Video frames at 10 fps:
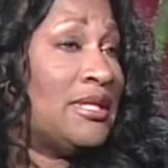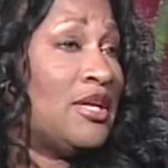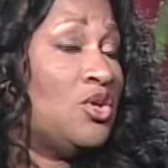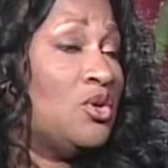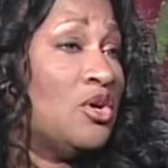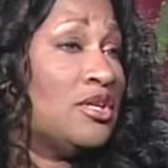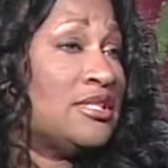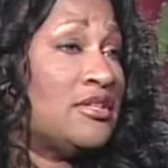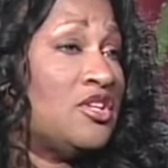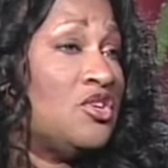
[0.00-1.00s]
to let you go
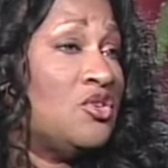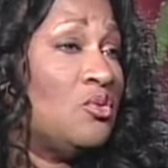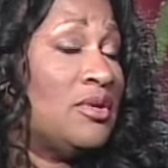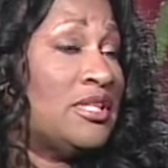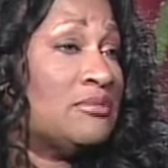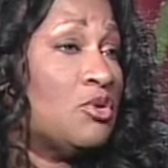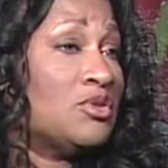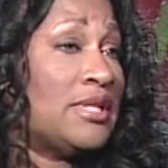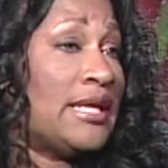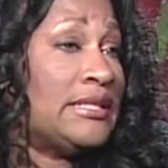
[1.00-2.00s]
because I think you're the one that's
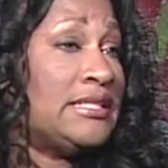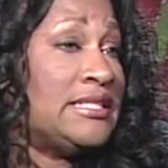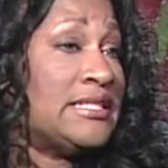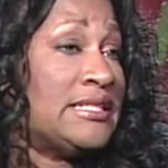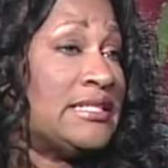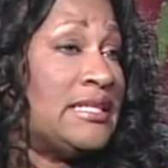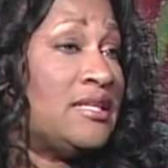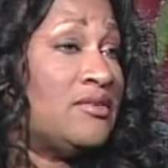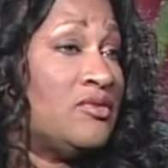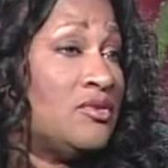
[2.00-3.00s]
most likely to
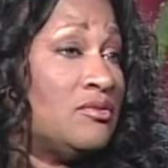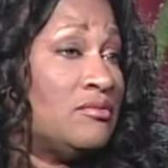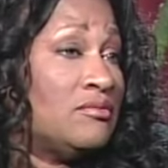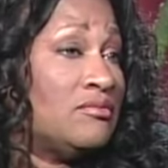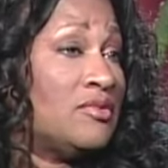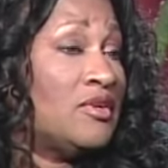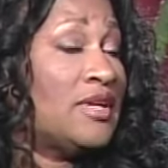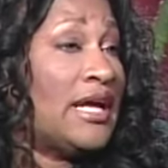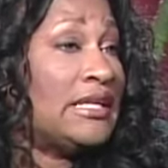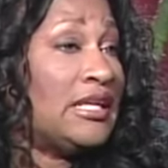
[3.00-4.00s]
succeed if you
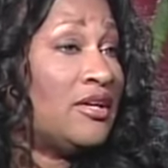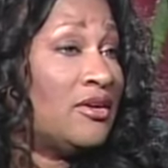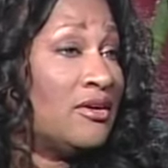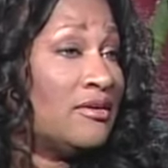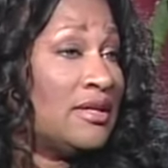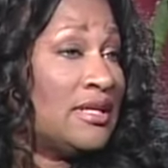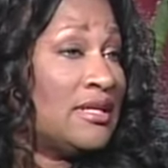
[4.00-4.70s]
are not huh. here."